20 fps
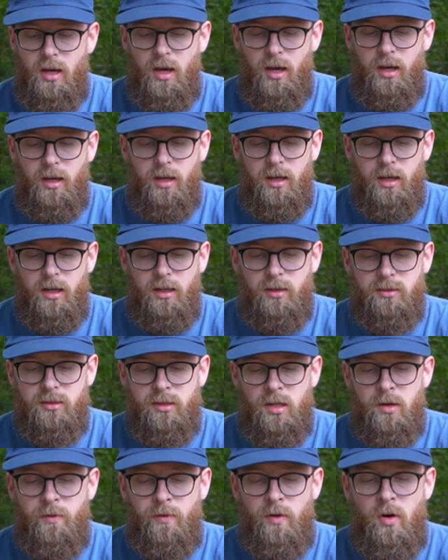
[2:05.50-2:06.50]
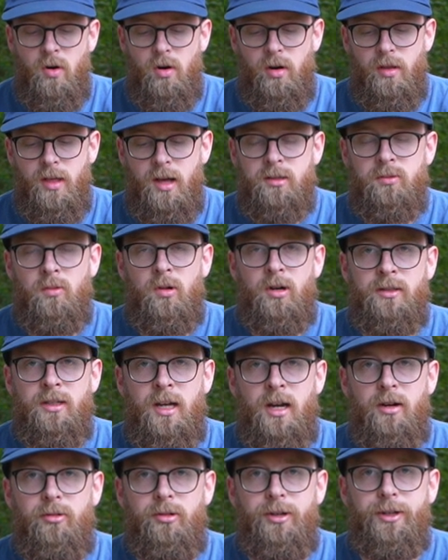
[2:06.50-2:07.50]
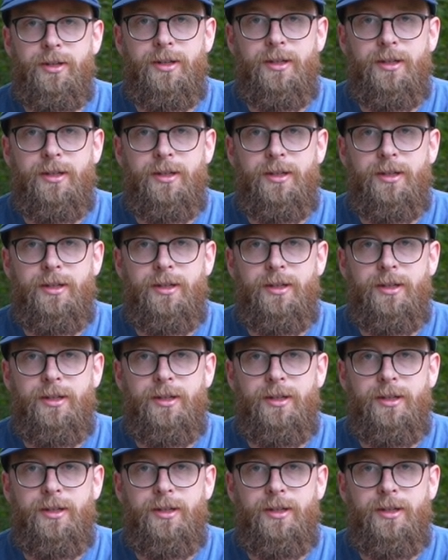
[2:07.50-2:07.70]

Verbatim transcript: And so far, that's worked out really